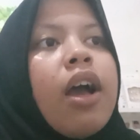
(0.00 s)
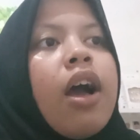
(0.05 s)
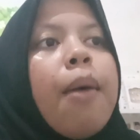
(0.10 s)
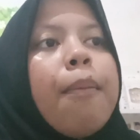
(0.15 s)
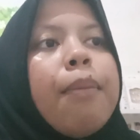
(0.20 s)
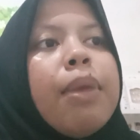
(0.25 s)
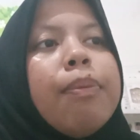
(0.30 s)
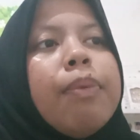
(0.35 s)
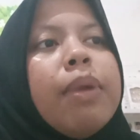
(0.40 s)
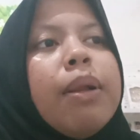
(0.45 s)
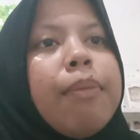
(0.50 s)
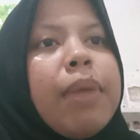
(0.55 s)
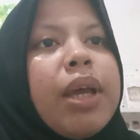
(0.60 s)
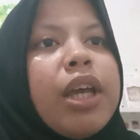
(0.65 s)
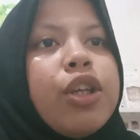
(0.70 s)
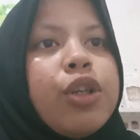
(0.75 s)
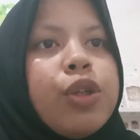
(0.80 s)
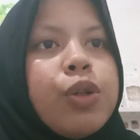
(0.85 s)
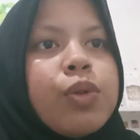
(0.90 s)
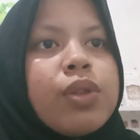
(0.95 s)
People may
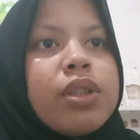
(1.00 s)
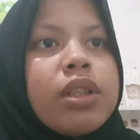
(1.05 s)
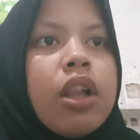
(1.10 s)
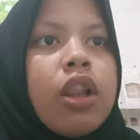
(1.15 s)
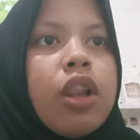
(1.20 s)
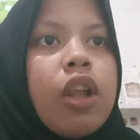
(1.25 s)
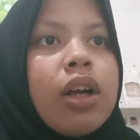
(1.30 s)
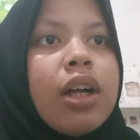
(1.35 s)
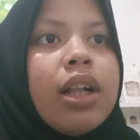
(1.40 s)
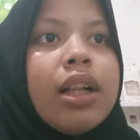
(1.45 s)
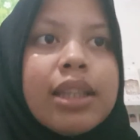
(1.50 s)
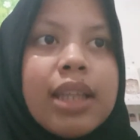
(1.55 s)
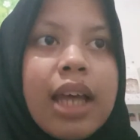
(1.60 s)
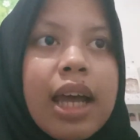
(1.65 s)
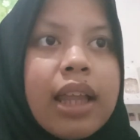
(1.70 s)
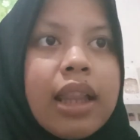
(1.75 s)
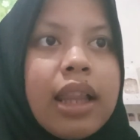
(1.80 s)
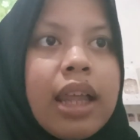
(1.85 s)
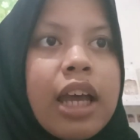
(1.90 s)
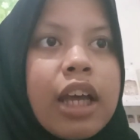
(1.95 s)
use a local
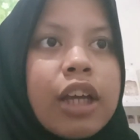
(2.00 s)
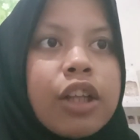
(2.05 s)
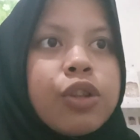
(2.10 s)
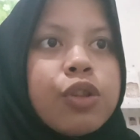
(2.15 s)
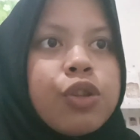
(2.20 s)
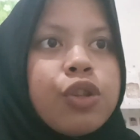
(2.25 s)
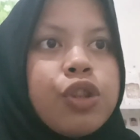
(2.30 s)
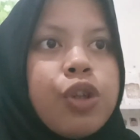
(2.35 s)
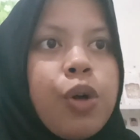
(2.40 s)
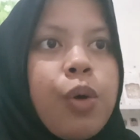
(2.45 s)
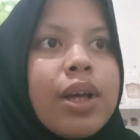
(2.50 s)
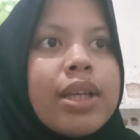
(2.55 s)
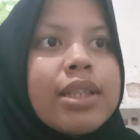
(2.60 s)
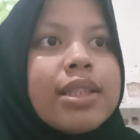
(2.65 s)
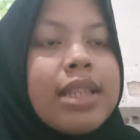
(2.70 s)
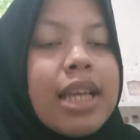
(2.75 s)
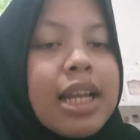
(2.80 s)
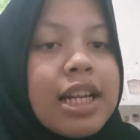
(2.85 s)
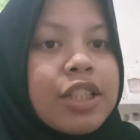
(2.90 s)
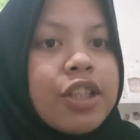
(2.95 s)
dialect to show a
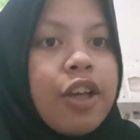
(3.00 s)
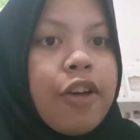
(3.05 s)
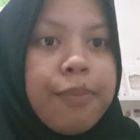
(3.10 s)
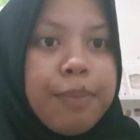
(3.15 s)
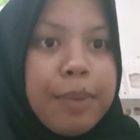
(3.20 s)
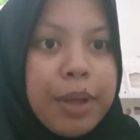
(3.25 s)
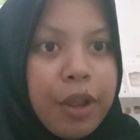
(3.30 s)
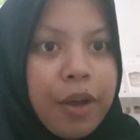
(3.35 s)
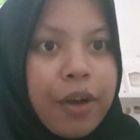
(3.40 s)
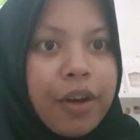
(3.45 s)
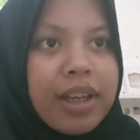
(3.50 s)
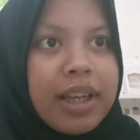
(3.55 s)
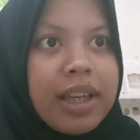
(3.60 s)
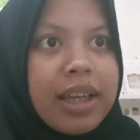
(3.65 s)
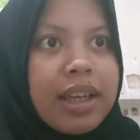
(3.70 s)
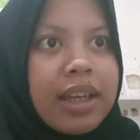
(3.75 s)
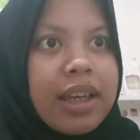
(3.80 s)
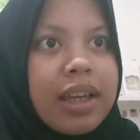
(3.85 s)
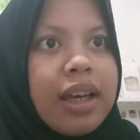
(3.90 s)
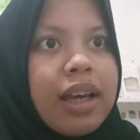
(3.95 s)
sense of
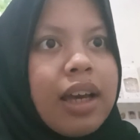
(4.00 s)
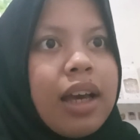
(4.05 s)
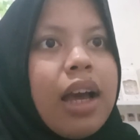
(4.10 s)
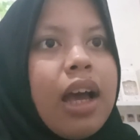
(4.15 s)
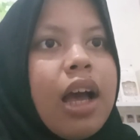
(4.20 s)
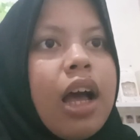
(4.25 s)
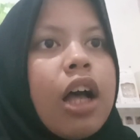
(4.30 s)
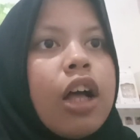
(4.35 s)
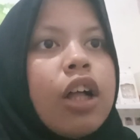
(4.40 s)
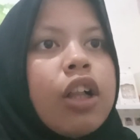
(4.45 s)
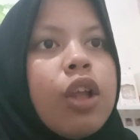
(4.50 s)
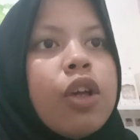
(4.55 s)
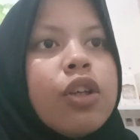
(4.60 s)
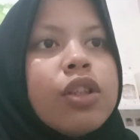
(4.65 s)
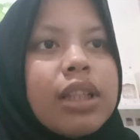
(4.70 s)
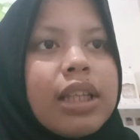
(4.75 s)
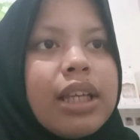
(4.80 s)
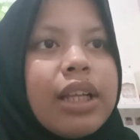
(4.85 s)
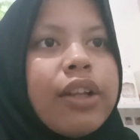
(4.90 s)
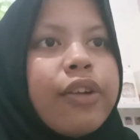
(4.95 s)
belonging.
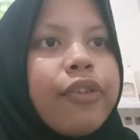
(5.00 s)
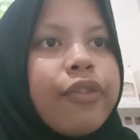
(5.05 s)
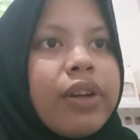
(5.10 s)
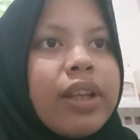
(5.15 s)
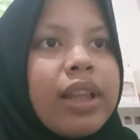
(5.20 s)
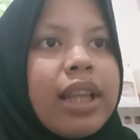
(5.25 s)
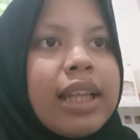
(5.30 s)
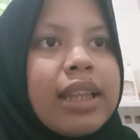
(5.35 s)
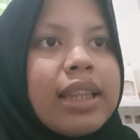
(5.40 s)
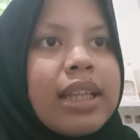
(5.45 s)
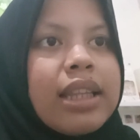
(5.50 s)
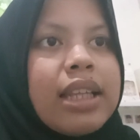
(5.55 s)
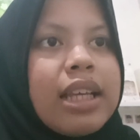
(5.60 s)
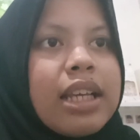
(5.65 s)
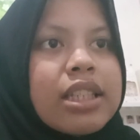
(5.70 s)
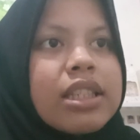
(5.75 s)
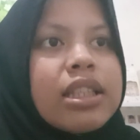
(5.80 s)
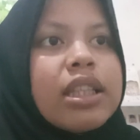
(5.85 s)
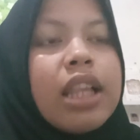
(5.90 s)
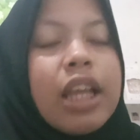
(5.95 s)
Closely related
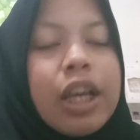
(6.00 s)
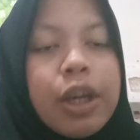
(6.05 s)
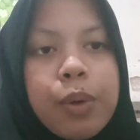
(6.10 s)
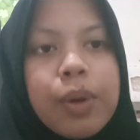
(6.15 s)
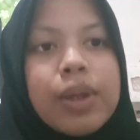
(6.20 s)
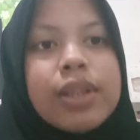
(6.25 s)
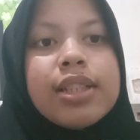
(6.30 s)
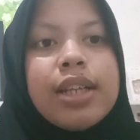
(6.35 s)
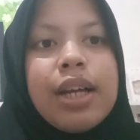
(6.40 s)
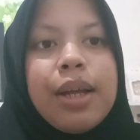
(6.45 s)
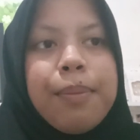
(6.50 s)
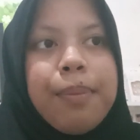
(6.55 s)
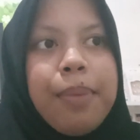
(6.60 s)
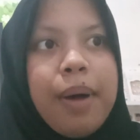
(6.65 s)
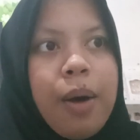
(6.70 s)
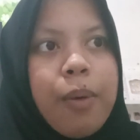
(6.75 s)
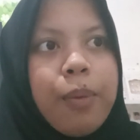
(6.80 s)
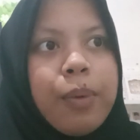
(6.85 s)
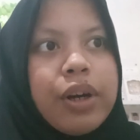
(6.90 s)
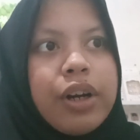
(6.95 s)
is language and
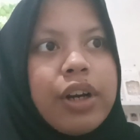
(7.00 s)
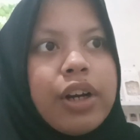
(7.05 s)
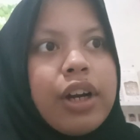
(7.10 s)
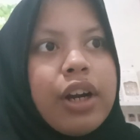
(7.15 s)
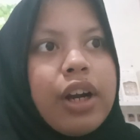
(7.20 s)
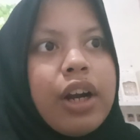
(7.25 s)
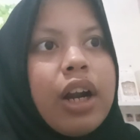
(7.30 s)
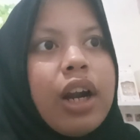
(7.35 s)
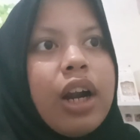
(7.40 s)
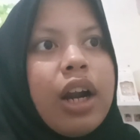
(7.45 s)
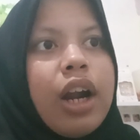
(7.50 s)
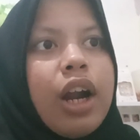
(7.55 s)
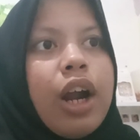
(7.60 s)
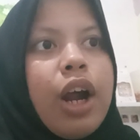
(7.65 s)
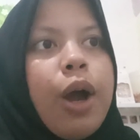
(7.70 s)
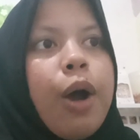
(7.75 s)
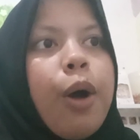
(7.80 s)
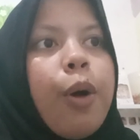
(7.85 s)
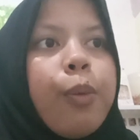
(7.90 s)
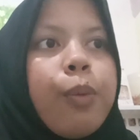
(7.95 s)
power,
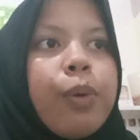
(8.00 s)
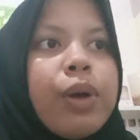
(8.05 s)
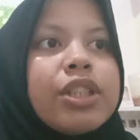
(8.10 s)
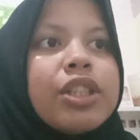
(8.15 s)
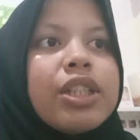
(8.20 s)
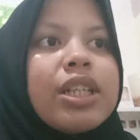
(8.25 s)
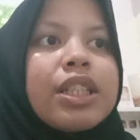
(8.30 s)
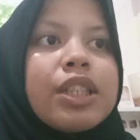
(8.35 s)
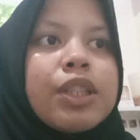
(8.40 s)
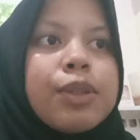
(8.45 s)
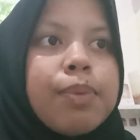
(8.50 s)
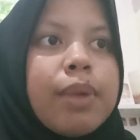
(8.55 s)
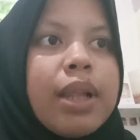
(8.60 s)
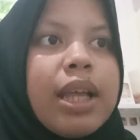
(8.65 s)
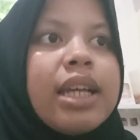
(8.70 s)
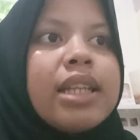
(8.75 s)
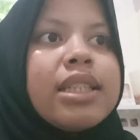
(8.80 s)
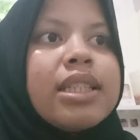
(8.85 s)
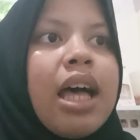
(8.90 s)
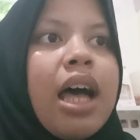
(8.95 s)
which
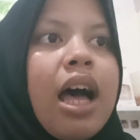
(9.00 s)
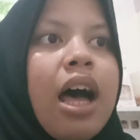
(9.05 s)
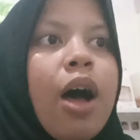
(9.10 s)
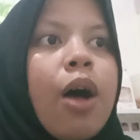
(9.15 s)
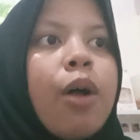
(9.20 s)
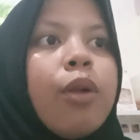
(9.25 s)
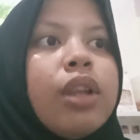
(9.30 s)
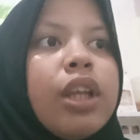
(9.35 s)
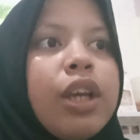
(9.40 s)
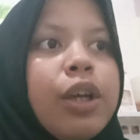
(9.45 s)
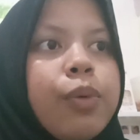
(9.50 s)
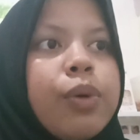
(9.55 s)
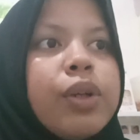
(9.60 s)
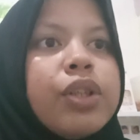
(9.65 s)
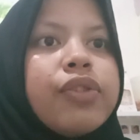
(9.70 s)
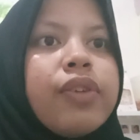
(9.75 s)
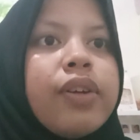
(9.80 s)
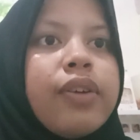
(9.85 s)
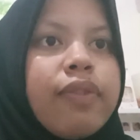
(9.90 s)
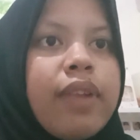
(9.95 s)
explains how
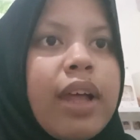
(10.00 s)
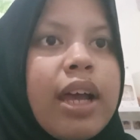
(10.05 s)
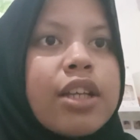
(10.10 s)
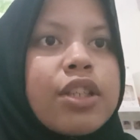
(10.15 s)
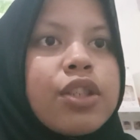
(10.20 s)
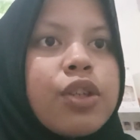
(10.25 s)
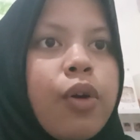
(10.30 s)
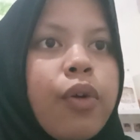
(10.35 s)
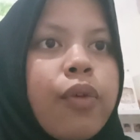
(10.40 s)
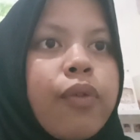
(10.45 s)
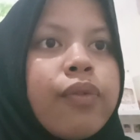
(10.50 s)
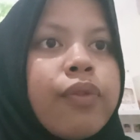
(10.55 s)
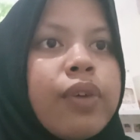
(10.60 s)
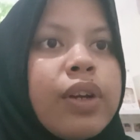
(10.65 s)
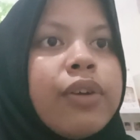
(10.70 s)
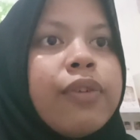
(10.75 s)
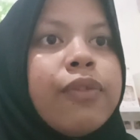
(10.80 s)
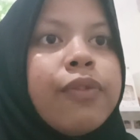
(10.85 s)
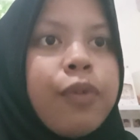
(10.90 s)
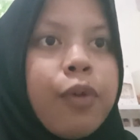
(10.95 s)
language reflects or
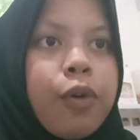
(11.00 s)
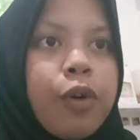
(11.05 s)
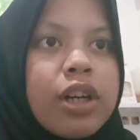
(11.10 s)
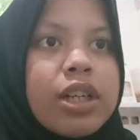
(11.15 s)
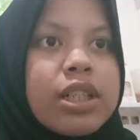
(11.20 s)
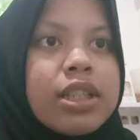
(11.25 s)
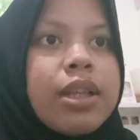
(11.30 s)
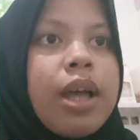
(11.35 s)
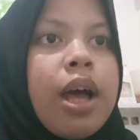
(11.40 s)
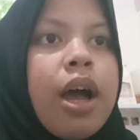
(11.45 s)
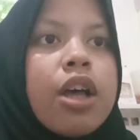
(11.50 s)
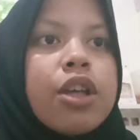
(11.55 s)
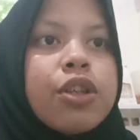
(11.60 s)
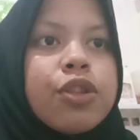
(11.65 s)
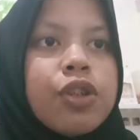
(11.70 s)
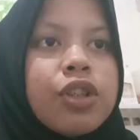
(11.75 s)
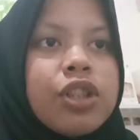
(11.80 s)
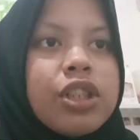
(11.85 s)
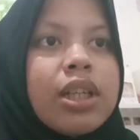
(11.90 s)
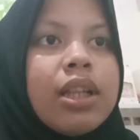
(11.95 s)
reinforces
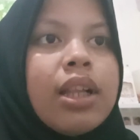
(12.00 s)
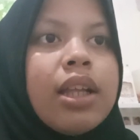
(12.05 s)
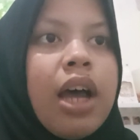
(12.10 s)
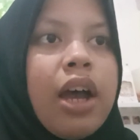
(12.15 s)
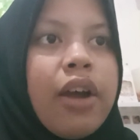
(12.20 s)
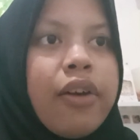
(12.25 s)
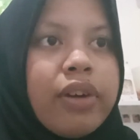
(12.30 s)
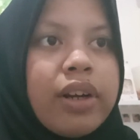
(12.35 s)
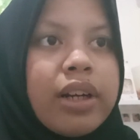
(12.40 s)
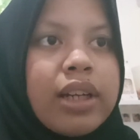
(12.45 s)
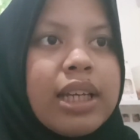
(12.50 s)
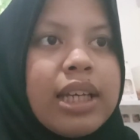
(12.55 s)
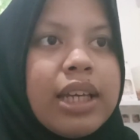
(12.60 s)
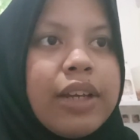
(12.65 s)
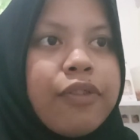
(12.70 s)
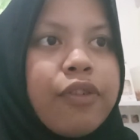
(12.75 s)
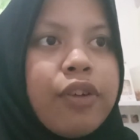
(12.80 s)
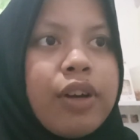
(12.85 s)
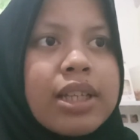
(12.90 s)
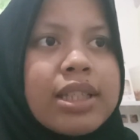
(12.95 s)
social hierarchy,
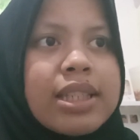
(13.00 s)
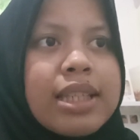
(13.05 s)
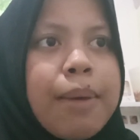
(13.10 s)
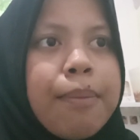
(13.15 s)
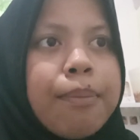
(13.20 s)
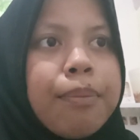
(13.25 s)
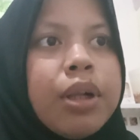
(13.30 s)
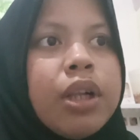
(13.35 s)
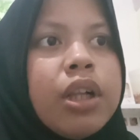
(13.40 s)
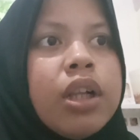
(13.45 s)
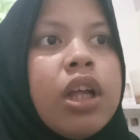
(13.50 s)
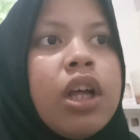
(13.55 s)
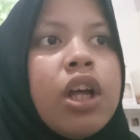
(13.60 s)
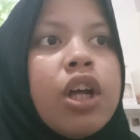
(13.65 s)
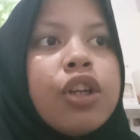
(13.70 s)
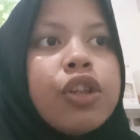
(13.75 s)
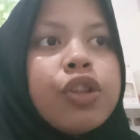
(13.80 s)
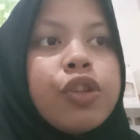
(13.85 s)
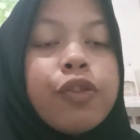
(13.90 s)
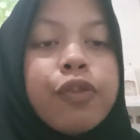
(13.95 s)
for example,
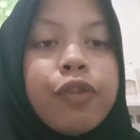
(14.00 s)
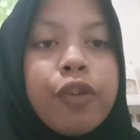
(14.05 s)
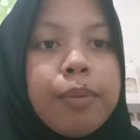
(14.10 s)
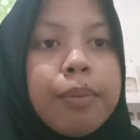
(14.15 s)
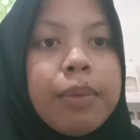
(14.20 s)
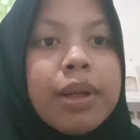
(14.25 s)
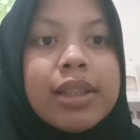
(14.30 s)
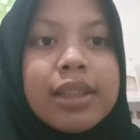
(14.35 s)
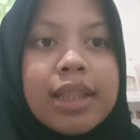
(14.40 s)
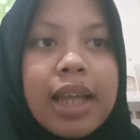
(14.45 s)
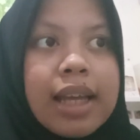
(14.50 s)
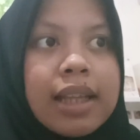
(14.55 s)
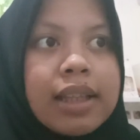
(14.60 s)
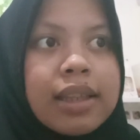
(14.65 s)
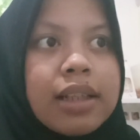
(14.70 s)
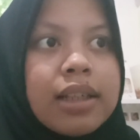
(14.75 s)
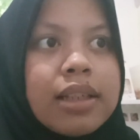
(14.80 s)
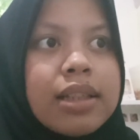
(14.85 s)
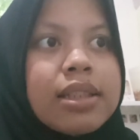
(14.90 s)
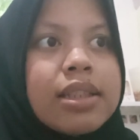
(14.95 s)
through formal
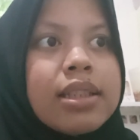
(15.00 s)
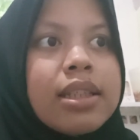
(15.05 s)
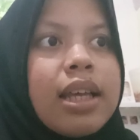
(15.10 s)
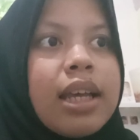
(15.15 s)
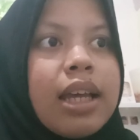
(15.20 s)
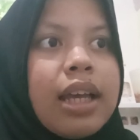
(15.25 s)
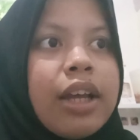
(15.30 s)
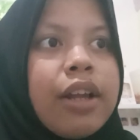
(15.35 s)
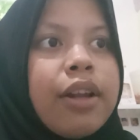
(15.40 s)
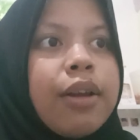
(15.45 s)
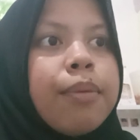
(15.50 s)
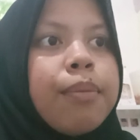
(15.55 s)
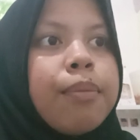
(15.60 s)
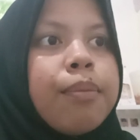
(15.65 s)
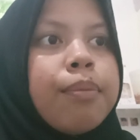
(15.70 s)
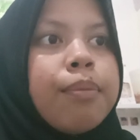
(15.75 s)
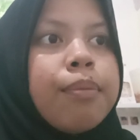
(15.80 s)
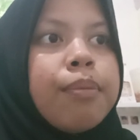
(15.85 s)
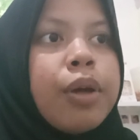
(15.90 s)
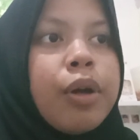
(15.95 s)
titles in
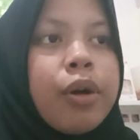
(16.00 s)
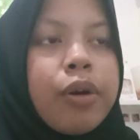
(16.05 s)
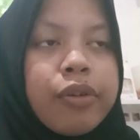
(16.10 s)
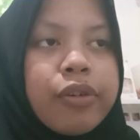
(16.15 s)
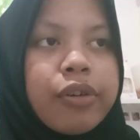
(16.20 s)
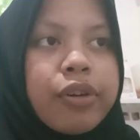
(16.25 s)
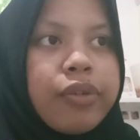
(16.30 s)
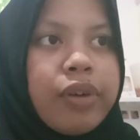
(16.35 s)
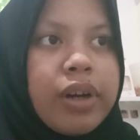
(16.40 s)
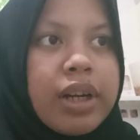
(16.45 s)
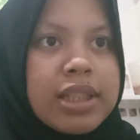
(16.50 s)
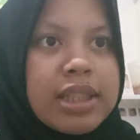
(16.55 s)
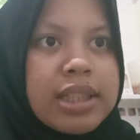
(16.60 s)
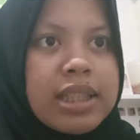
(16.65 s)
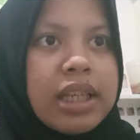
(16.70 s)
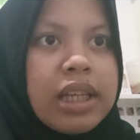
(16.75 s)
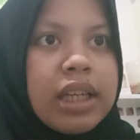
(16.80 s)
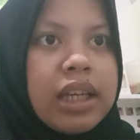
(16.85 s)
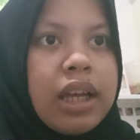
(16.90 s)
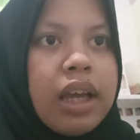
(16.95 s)

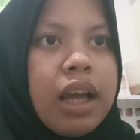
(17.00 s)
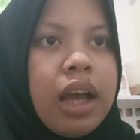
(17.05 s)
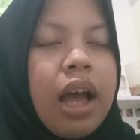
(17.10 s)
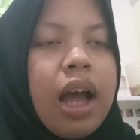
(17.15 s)
bureaucracy.